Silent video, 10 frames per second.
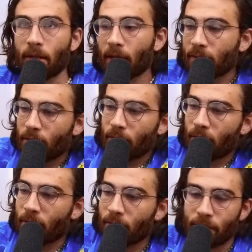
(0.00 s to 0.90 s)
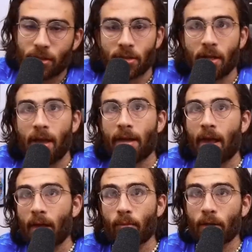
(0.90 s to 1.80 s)
Like, they're literally just saying,
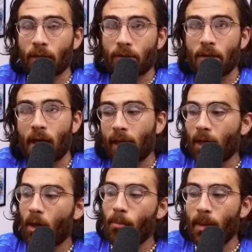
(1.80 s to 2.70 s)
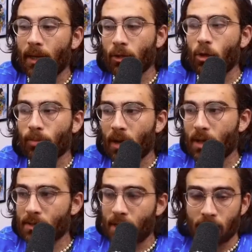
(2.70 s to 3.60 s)
hey, we're going to deny a medical
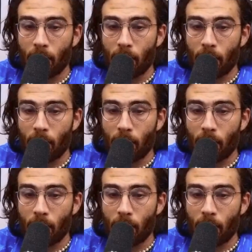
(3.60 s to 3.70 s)
process,